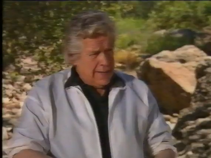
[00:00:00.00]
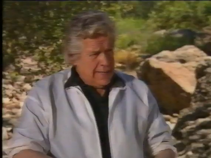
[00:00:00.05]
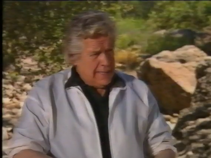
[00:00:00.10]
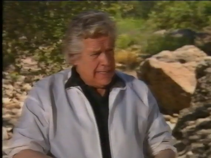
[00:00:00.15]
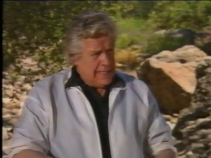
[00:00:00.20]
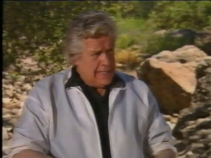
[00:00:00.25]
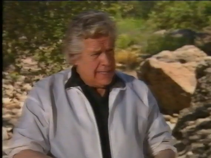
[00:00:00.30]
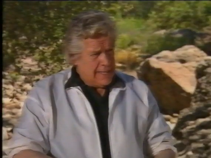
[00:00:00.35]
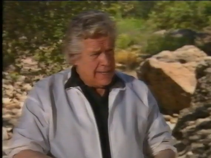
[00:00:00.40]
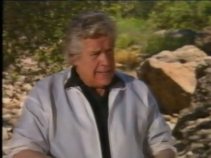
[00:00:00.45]

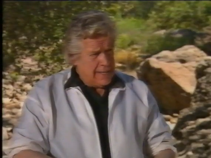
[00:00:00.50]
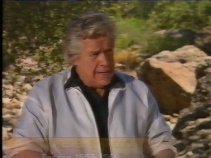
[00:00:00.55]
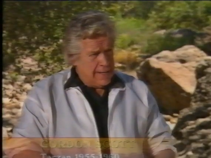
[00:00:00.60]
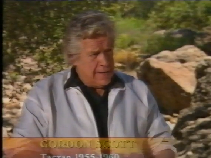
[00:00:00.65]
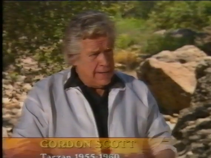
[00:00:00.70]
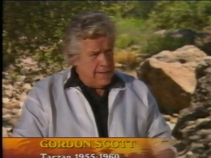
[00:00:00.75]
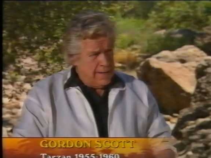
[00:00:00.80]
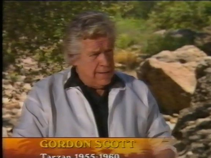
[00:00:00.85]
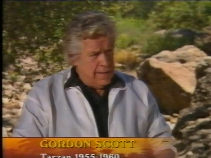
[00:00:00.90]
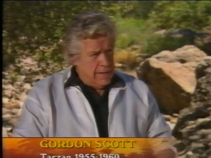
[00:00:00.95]
physical
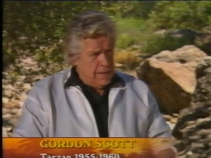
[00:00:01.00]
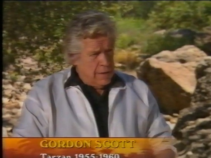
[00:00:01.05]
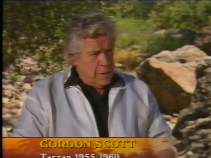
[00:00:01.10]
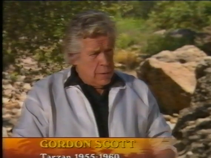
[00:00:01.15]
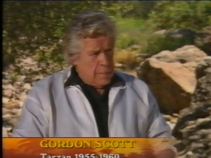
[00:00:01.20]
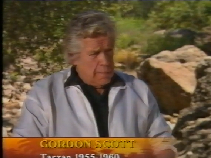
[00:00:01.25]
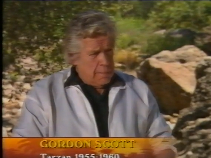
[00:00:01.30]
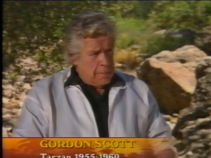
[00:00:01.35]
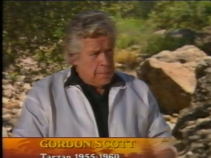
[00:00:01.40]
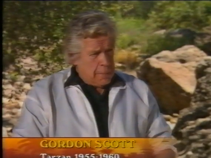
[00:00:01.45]
looks were
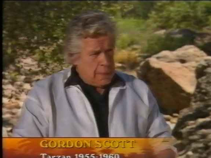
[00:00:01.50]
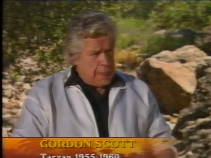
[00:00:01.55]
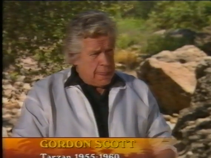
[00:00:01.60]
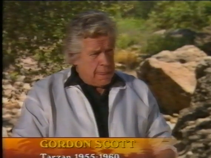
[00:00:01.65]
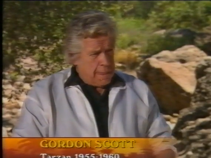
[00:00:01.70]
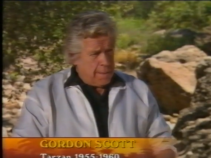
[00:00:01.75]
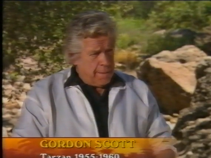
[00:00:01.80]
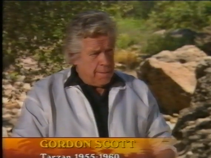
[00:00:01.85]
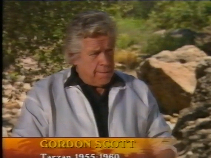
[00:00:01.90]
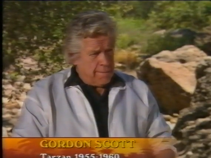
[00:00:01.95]
then, your, your,
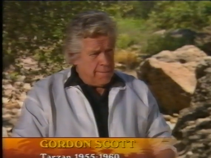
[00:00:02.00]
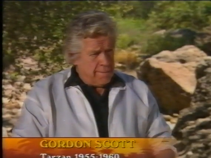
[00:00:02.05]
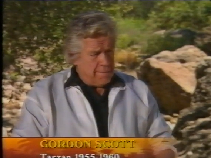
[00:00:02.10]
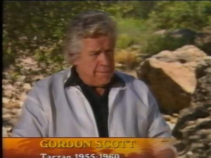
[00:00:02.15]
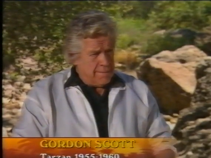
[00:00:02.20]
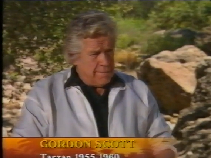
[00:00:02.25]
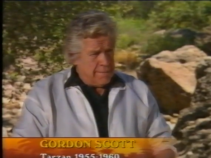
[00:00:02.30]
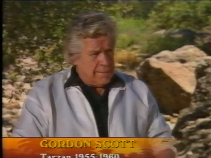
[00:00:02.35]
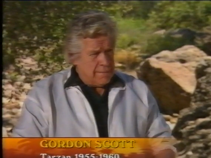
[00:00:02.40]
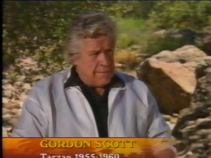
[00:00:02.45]
your
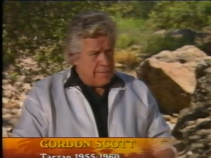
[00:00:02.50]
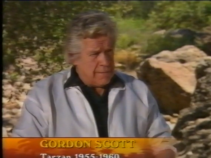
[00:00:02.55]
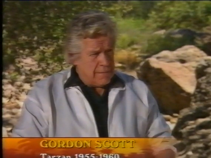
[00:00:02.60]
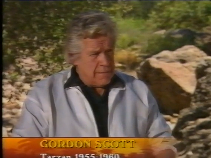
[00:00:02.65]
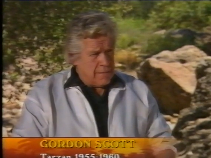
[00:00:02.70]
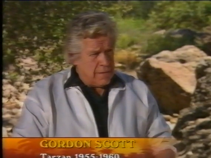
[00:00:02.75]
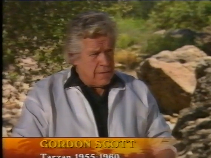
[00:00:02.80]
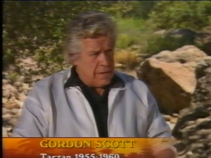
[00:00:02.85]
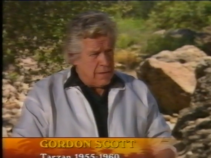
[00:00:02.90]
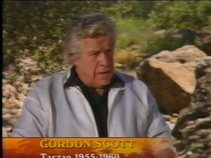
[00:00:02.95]
impressive
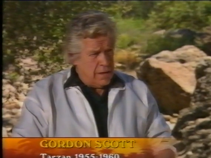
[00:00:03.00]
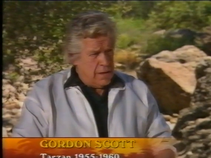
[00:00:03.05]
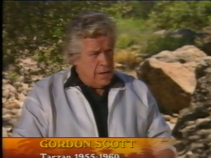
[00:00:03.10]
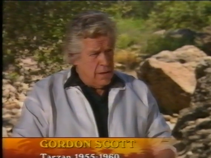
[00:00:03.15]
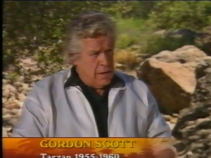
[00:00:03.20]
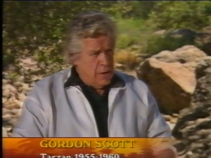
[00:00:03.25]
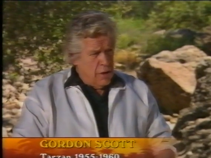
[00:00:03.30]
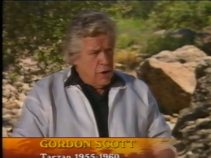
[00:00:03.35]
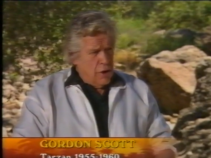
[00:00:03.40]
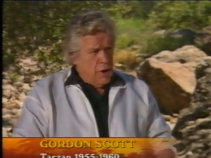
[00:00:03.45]

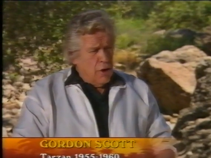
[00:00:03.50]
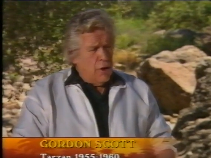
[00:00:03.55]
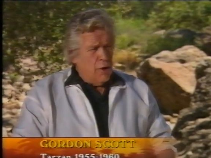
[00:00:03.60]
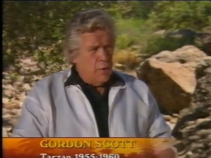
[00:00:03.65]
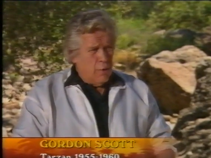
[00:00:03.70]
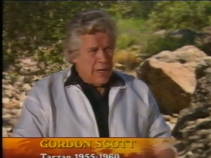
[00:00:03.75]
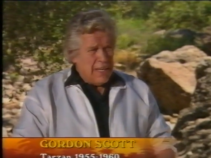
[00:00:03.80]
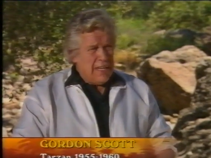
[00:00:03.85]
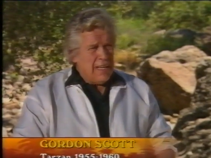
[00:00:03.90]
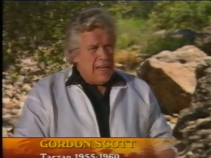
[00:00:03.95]
physique was?
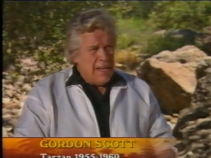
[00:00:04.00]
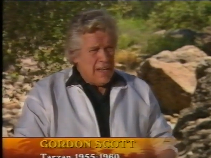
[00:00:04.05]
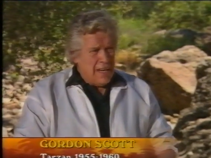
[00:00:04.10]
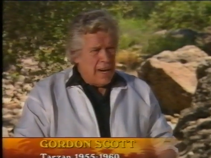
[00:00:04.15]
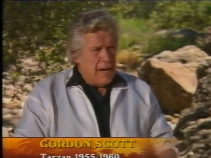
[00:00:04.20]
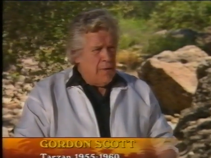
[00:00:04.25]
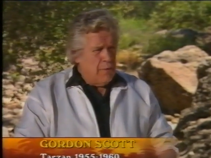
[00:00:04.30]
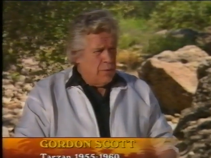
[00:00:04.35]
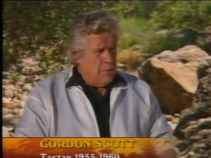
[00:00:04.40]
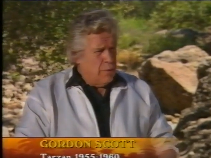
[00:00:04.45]
In, oh,
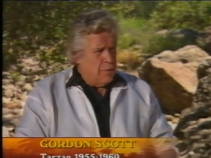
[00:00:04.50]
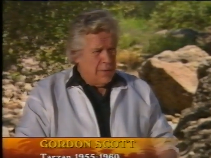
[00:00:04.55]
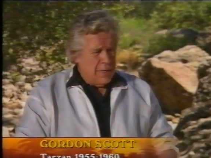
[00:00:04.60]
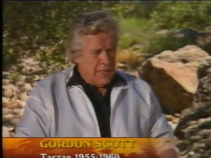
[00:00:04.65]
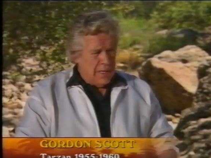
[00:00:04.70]
yeah, I, oh, well,